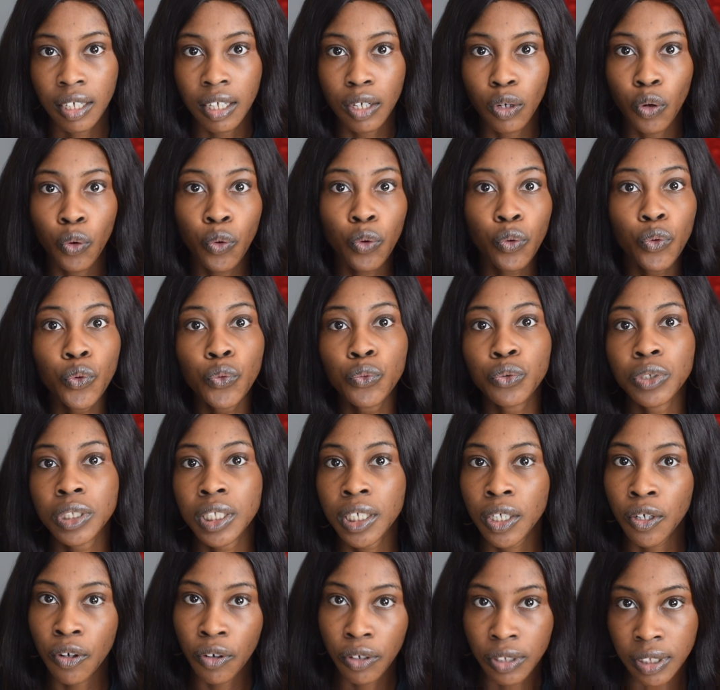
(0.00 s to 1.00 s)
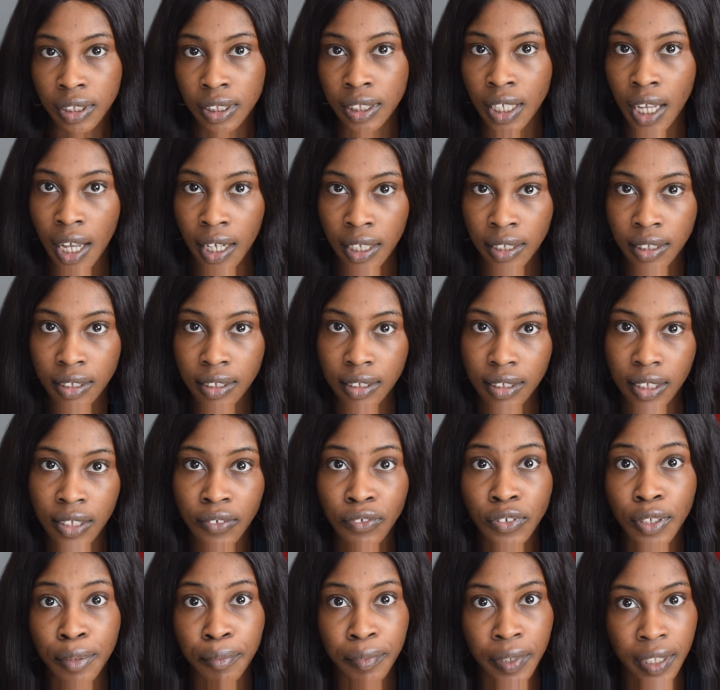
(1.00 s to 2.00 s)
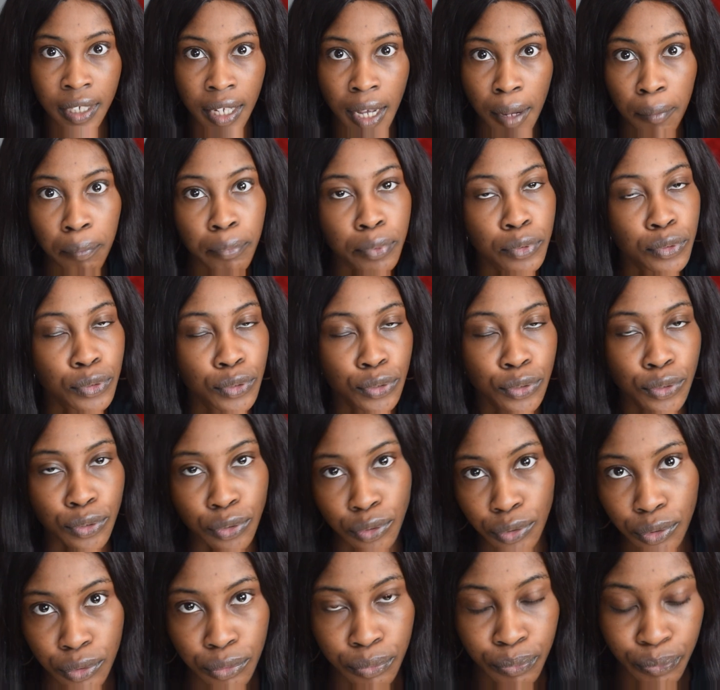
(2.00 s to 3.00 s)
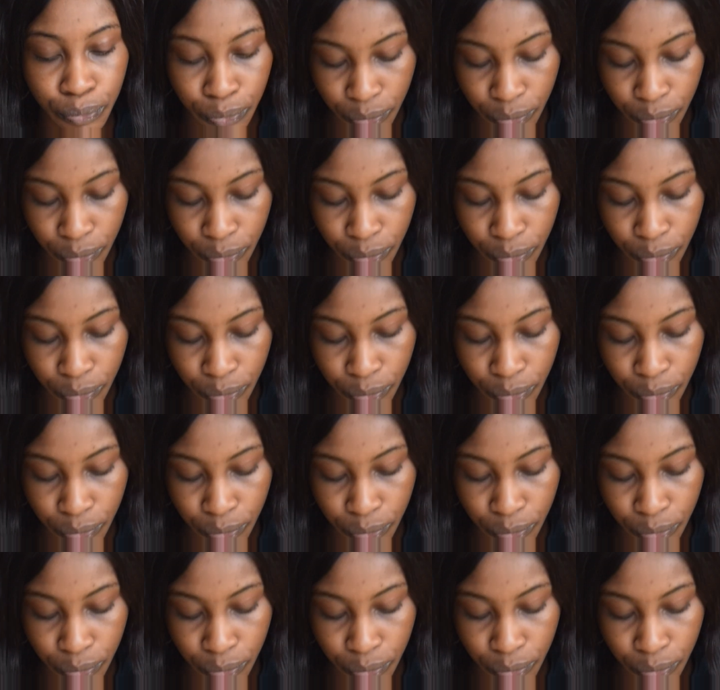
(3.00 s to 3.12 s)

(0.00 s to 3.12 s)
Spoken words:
who will they contact if something happens to you?